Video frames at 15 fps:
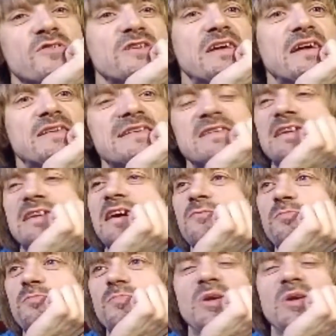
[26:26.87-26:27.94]
I didn't have
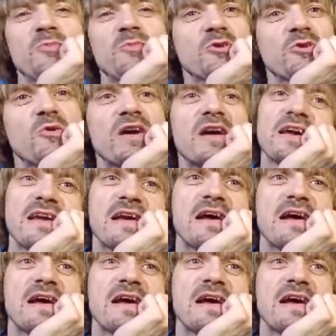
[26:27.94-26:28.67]
people to go hang out